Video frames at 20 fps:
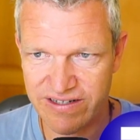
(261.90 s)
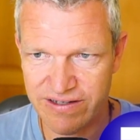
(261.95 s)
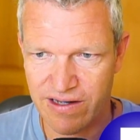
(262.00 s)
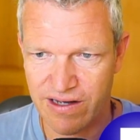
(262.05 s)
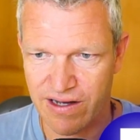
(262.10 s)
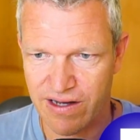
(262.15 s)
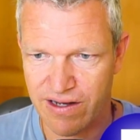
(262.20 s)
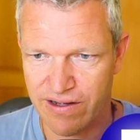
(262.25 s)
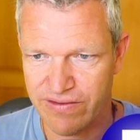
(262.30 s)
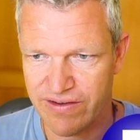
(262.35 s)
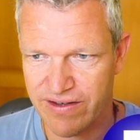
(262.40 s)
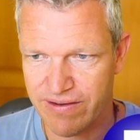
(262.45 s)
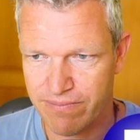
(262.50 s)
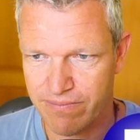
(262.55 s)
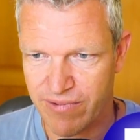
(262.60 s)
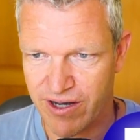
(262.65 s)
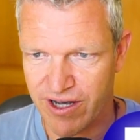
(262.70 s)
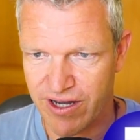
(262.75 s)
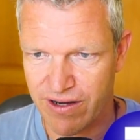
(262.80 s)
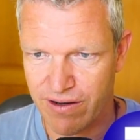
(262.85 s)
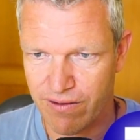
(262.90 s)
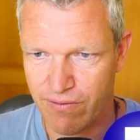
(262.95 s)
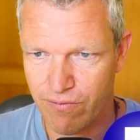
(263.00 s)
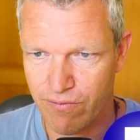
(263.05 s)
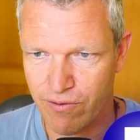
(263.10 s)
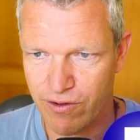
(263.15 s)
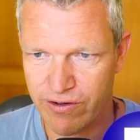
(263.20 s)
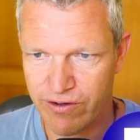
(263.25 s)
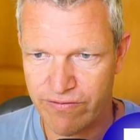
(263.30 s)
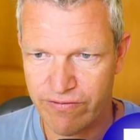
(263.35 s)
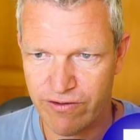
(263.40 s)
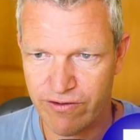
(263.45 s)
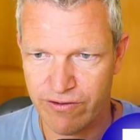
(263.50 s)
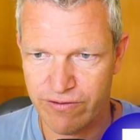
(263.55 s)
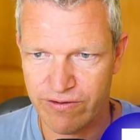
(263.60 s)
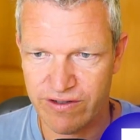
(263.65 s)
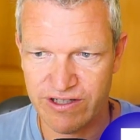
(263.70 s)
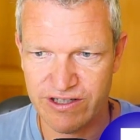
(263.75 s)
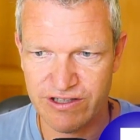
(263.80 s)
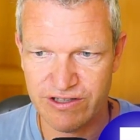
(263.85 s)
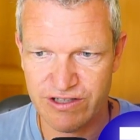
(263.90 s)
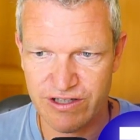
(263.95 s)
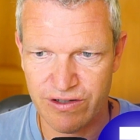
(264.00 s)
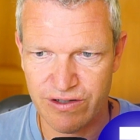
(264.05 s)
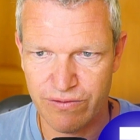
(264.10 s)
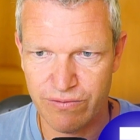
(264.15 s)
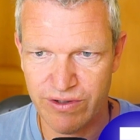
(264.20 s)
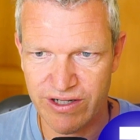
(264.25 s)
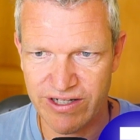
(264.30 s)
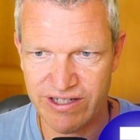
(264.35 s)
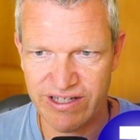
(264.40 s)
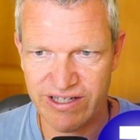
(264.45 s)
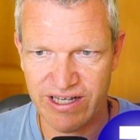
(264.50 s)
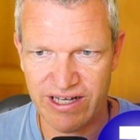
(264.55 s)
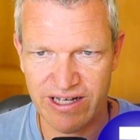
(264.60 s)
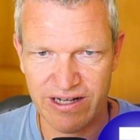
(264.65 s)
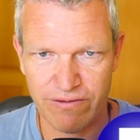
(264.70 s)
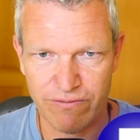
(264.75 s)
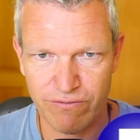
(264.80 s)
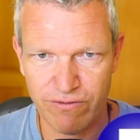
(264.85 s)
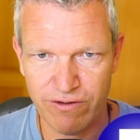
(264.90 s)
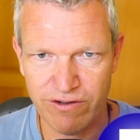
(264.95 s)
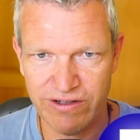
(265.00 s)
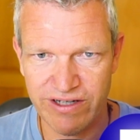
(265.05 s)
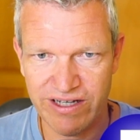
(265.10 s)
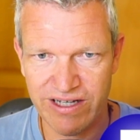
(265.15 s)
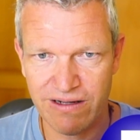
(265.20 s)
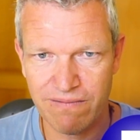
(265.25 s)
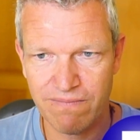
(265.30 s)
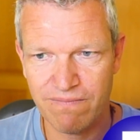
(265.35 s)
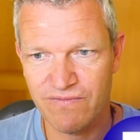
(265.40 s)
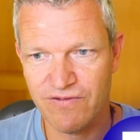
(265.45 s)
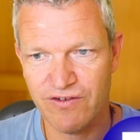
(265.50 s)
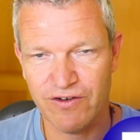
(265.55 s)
uh, that my workflow is ready and running.